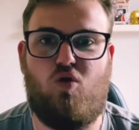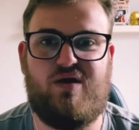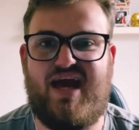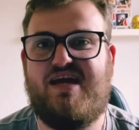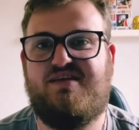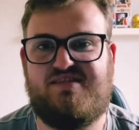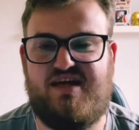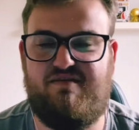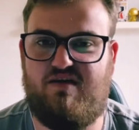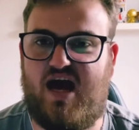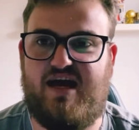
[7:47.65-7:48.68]
get your
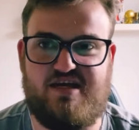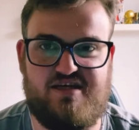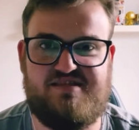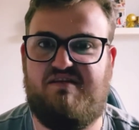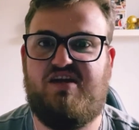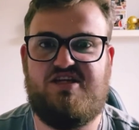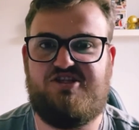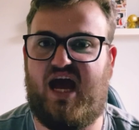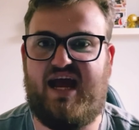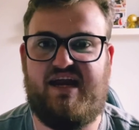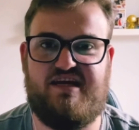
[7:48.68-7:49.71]
70s, your
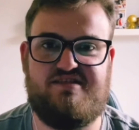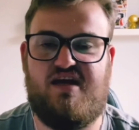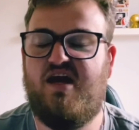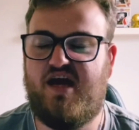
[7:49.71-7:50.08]
80s,